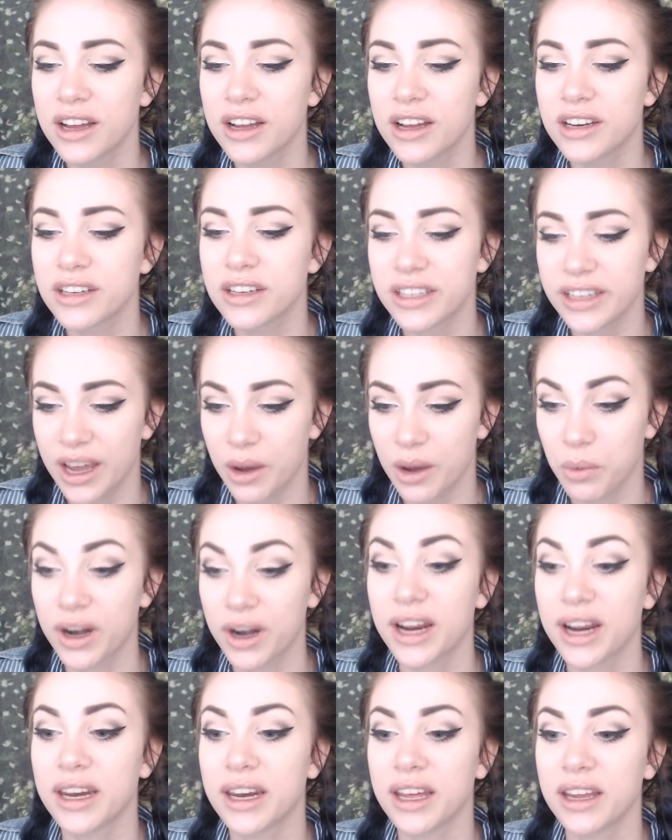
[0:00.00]
to get what
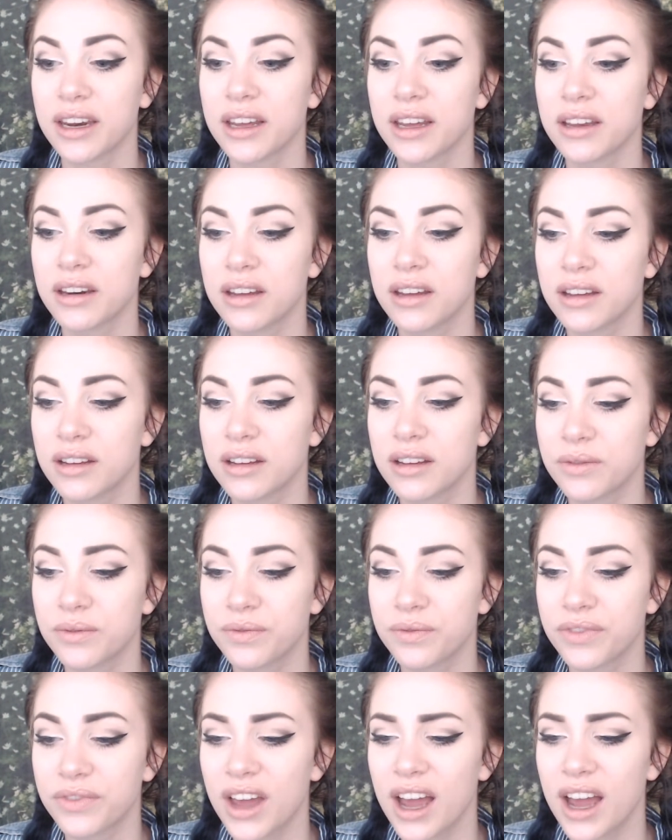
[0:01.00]
I needed.
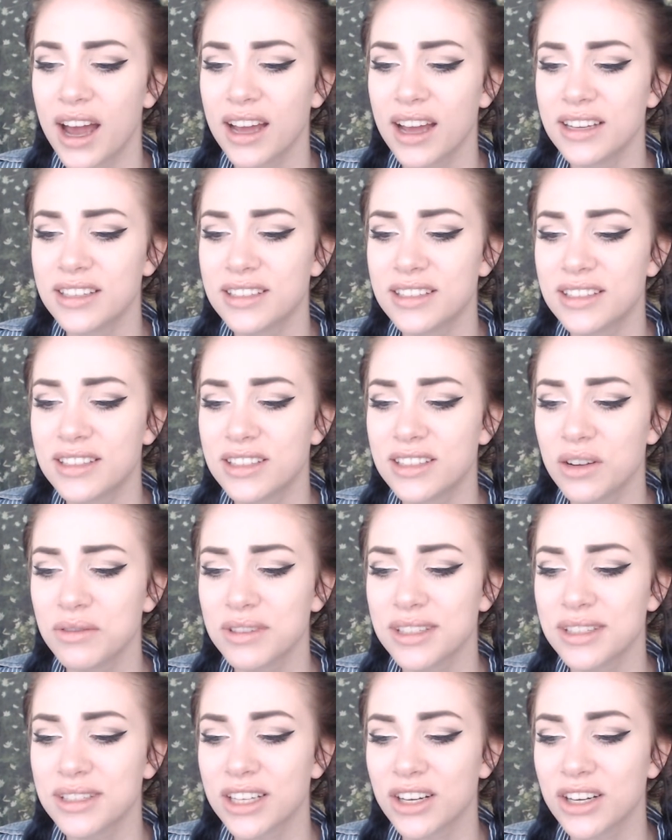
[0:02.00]
I
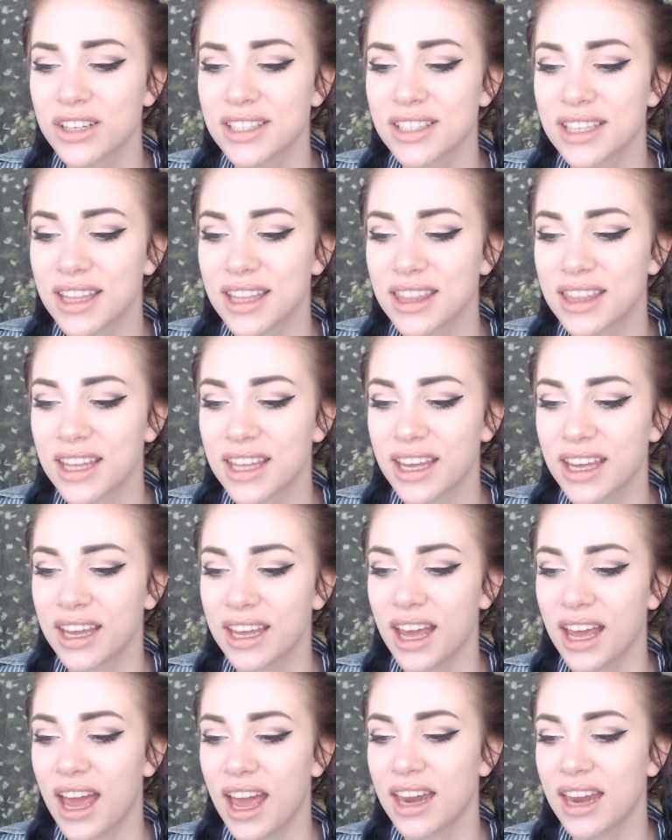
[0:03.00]
don't seriously think
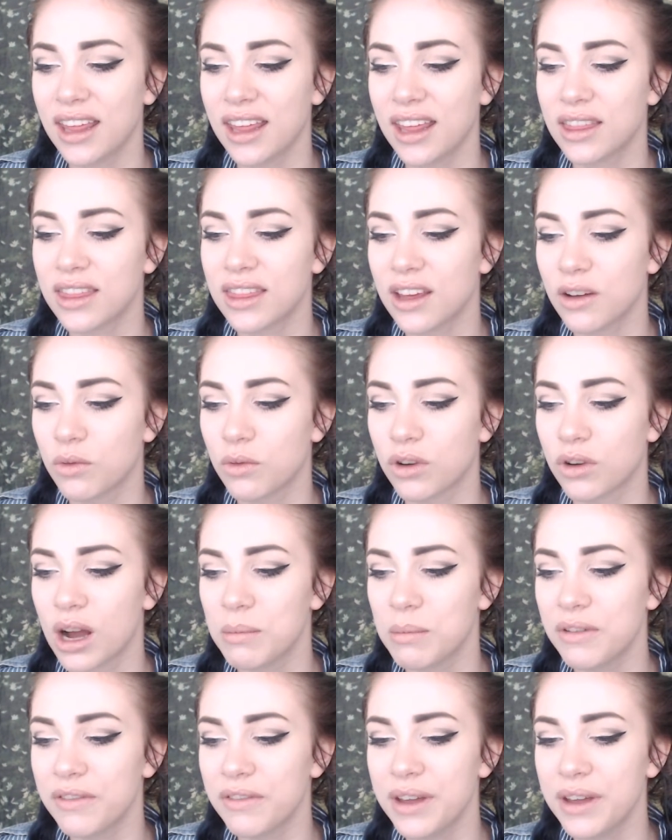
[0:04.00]
anything will come
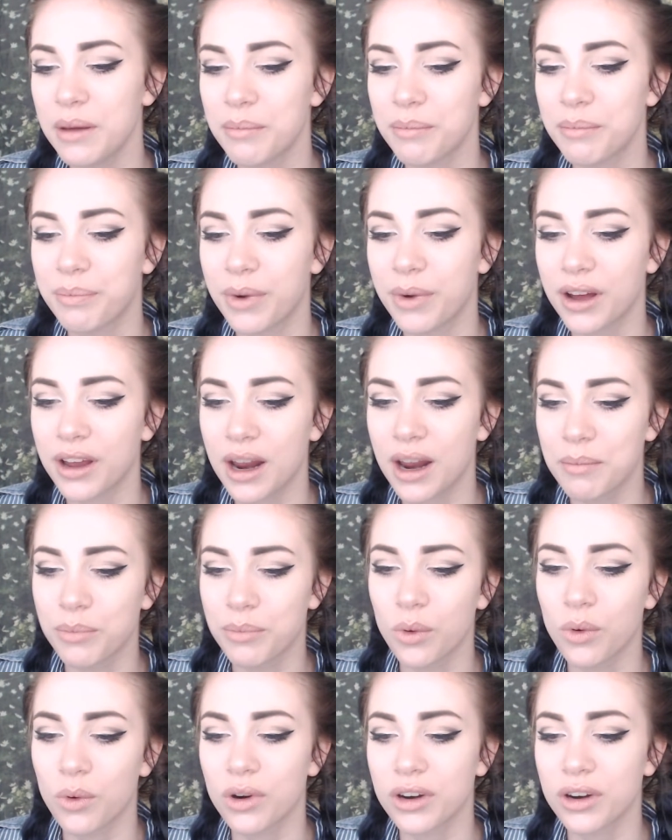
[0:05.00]
of it, but I'm
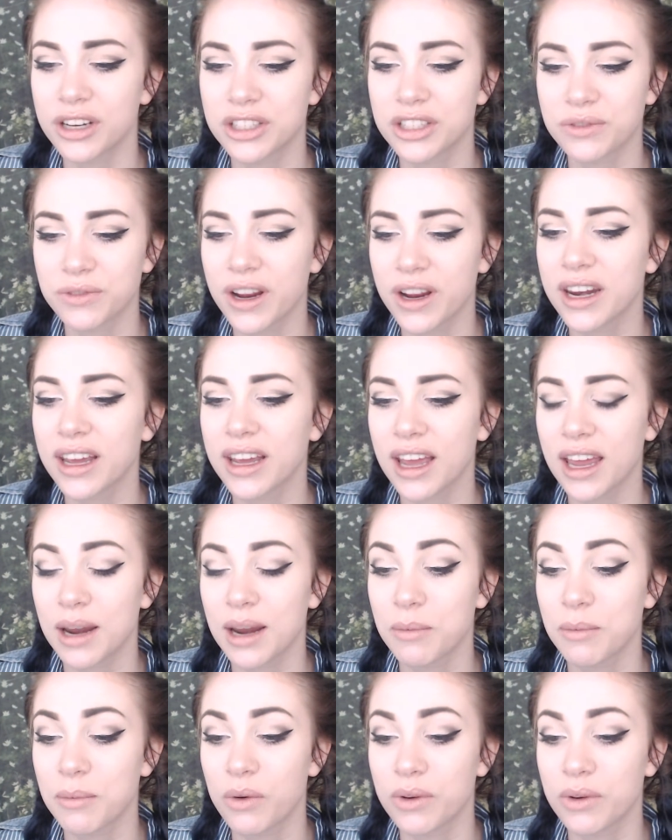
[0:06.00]
bored, it's raining, and
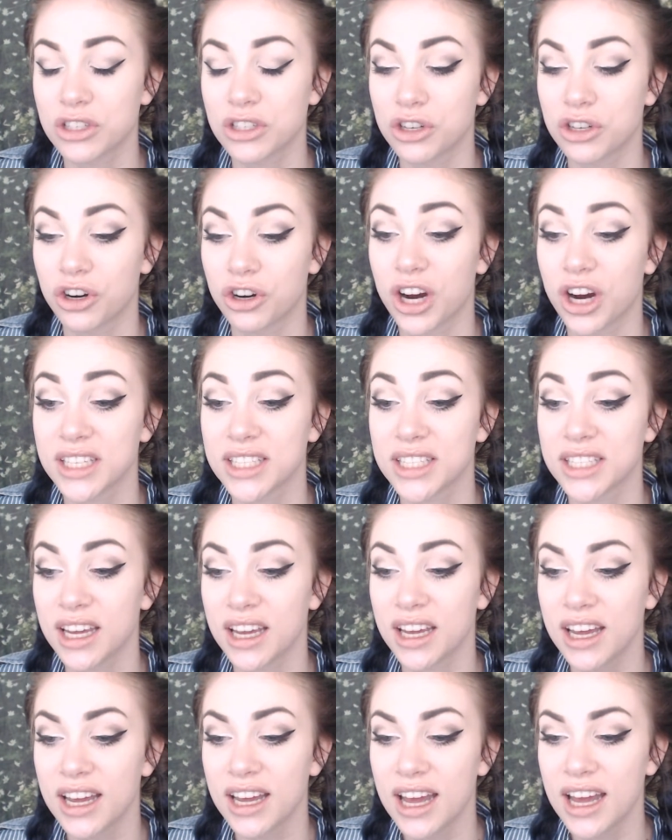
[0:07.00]
I'm going stir crazy.
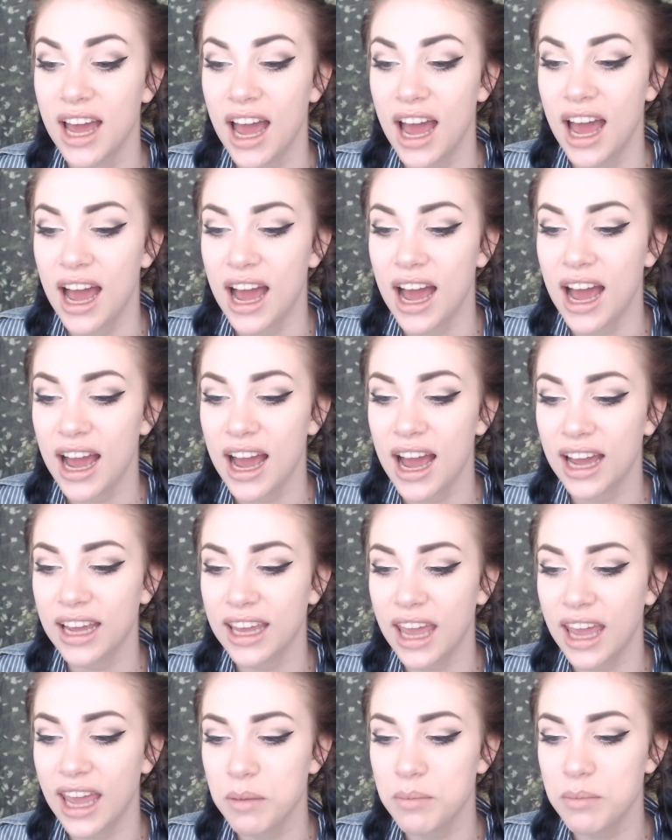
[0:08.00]
I
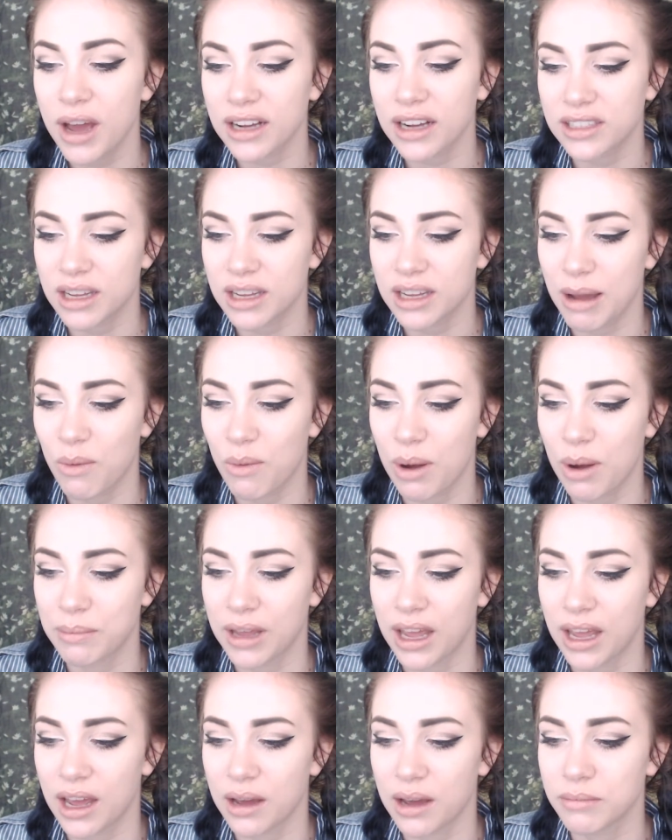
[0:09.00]
came back to get my
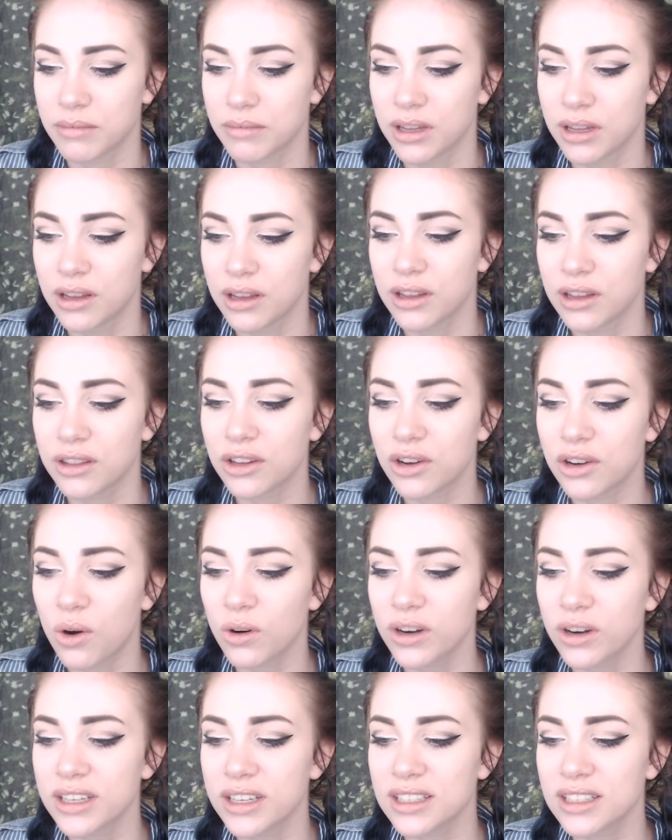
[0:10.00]
webcam. The
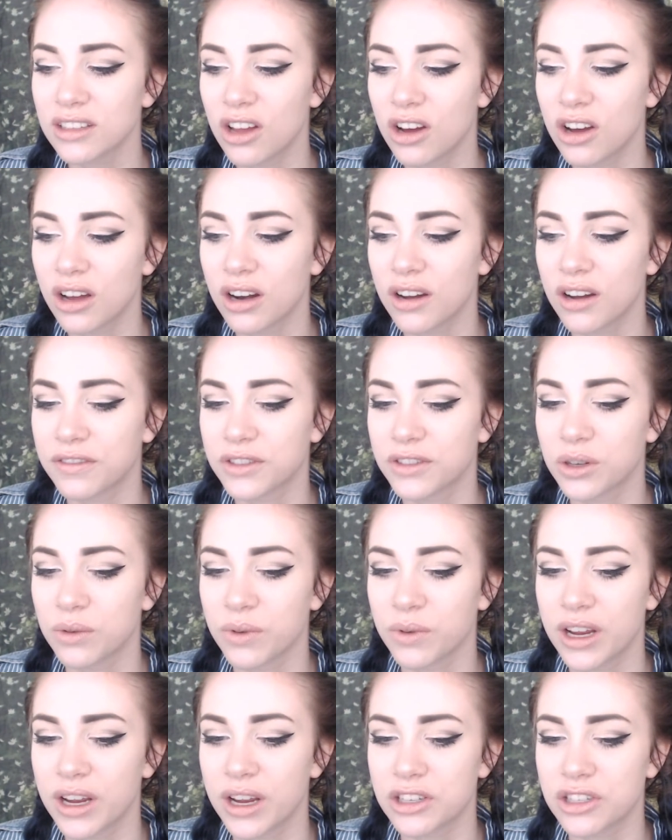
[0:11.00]
cord isn't long enough to
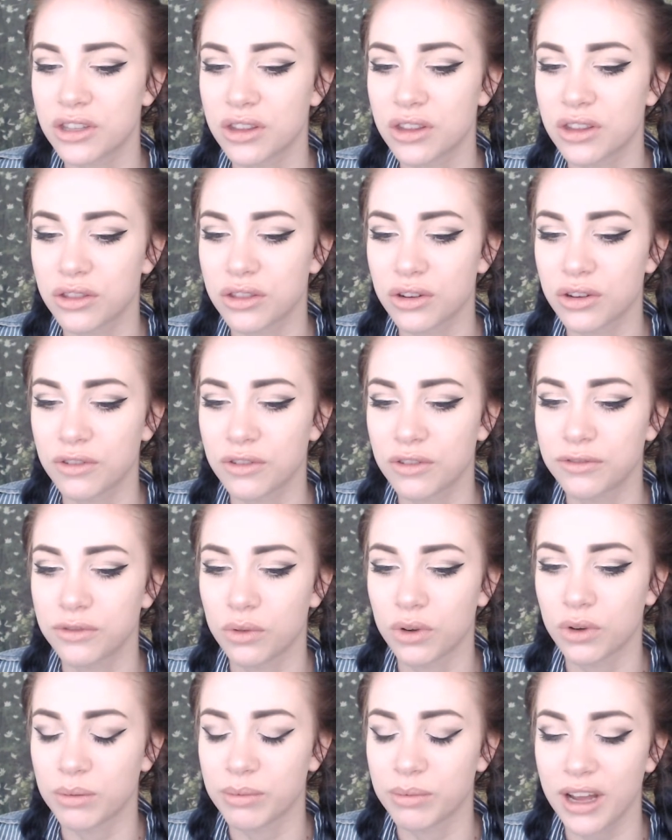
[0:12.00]
reach the third
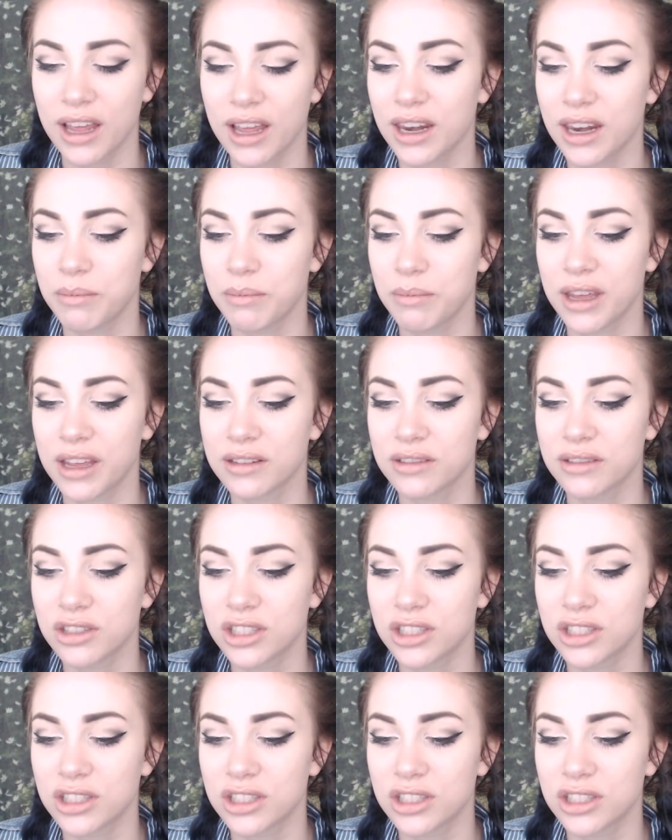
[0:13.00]
floor by any means, so